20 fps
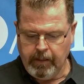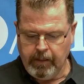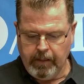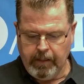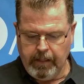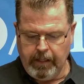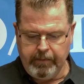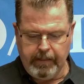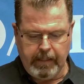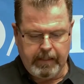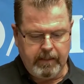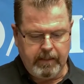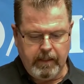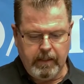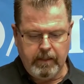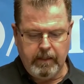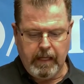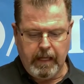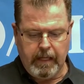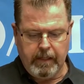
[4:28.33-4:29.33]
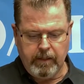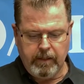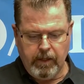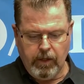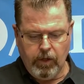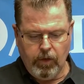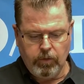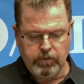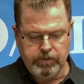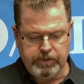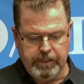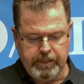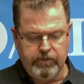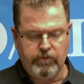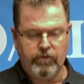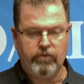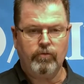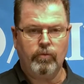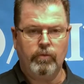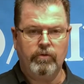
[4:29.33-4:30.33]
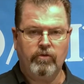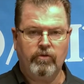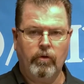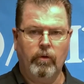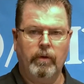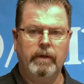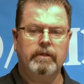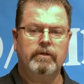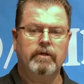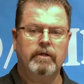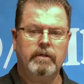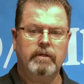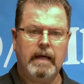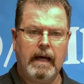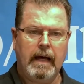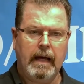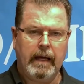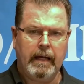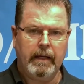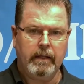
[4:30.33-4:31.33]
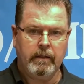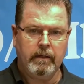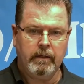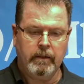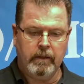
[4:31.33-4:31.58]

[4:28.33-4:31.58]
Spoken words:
and they did not know Jesus was going to die